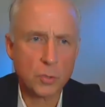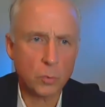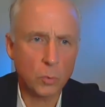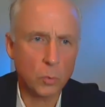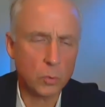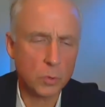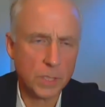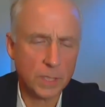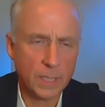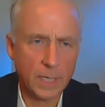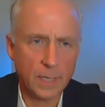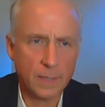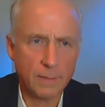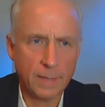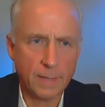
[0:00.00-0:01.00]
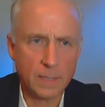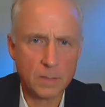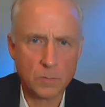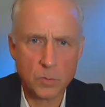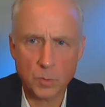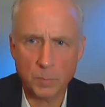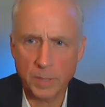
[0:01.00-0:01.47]
schools, and that that
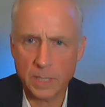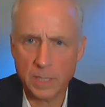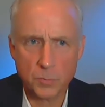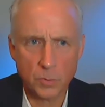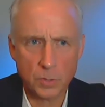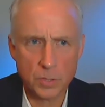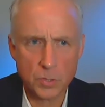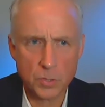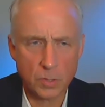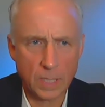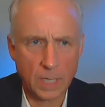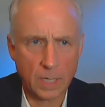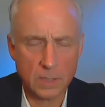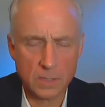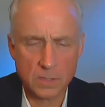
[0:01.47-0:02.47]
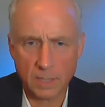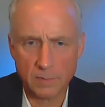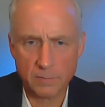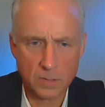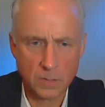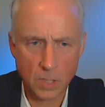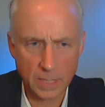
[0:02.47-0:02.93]
to me has really stood out as I've
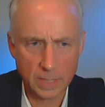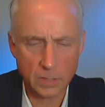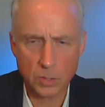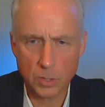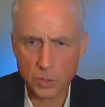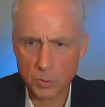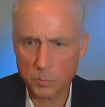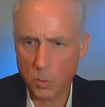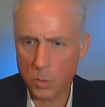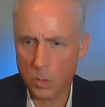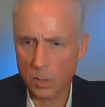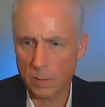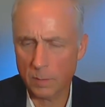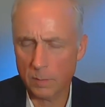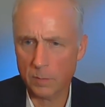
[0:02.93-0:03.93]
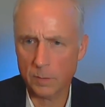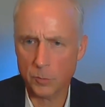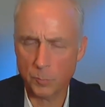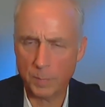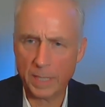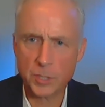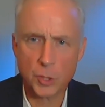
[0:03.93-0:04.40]
dug into this more.
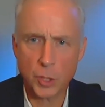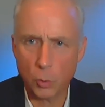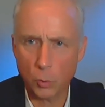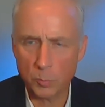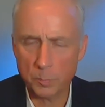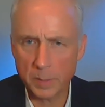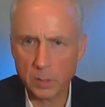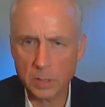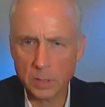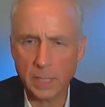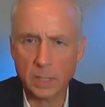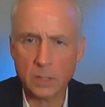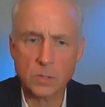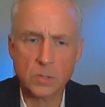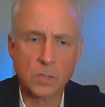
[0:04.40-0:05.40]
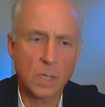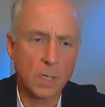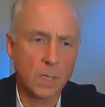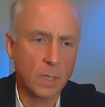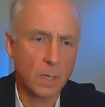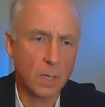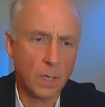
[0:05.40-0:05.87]
You mentioned the old buildings.
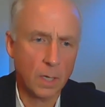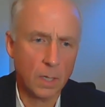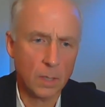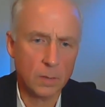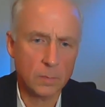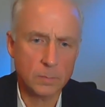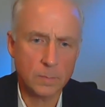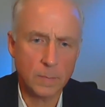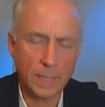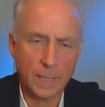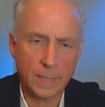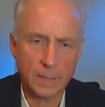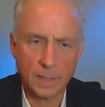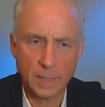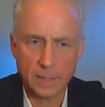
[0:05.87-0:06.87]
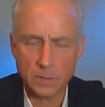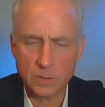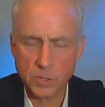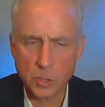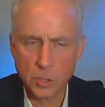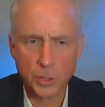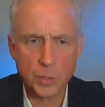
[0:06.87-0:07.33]
Uh, and and
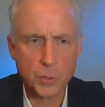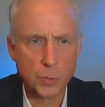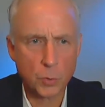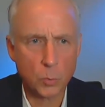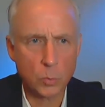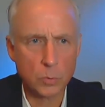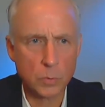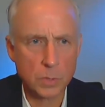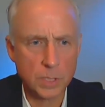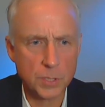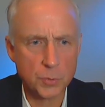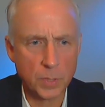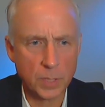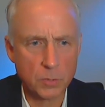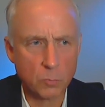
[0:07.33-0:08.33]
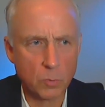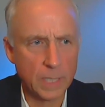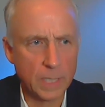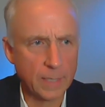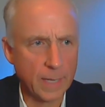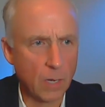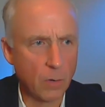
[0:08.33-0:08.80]
Syracuse School District
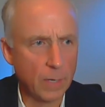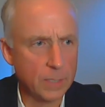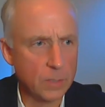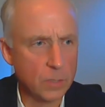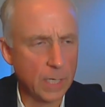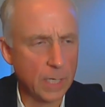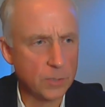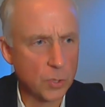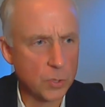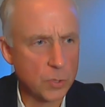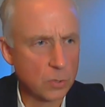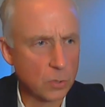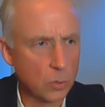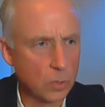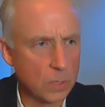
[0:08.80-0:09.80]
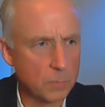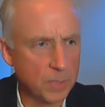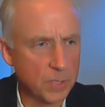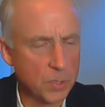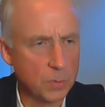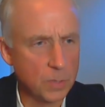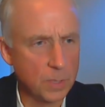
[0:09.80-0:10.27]
right now, I, I just looked
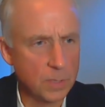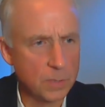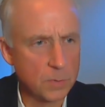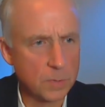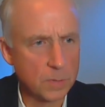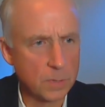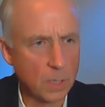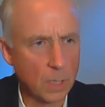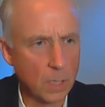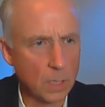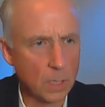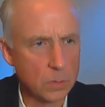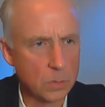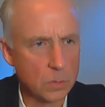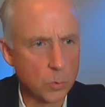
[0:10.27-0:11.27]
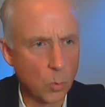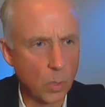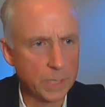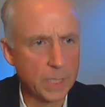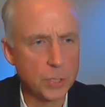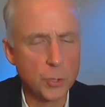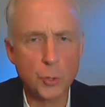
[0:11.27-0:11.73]
is
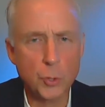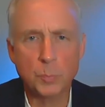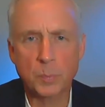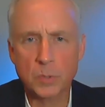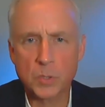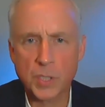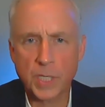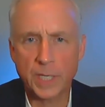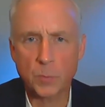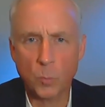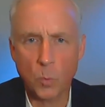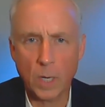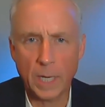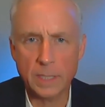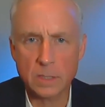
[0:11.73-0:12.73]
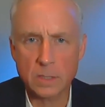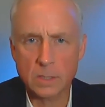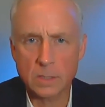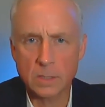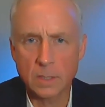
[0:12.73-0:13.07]
22% uh, white.